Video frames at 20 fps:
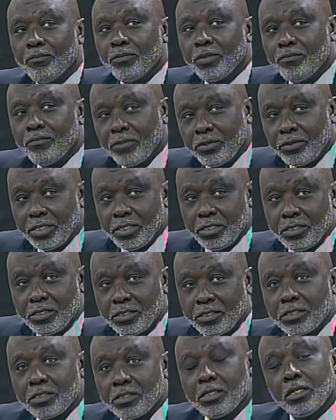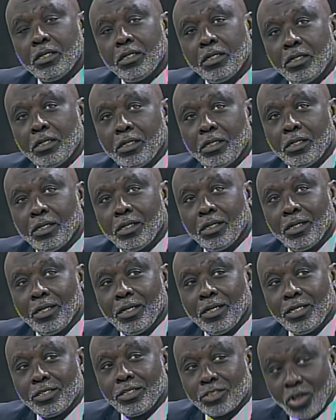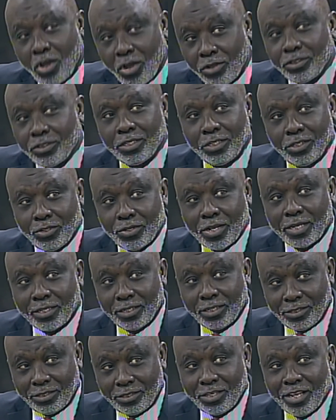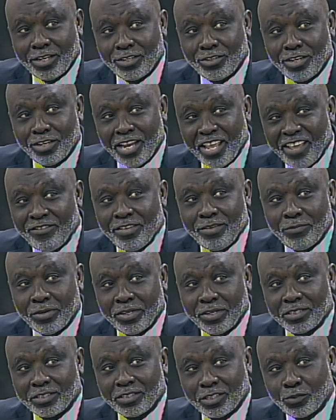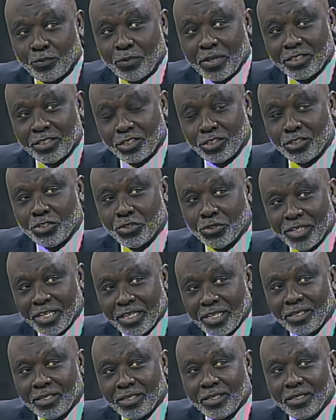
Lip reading: The Marines, it's under the United States Navy, but it's a special unit.